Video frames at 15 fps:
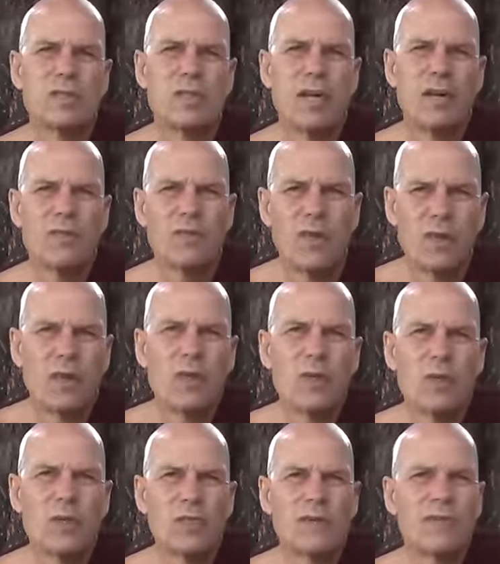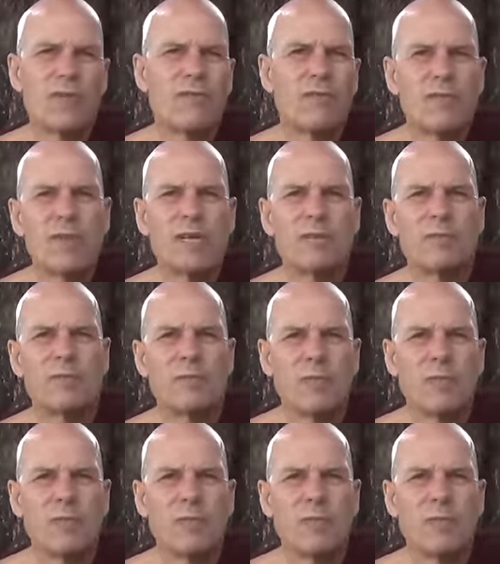often on a lower degree of freedom,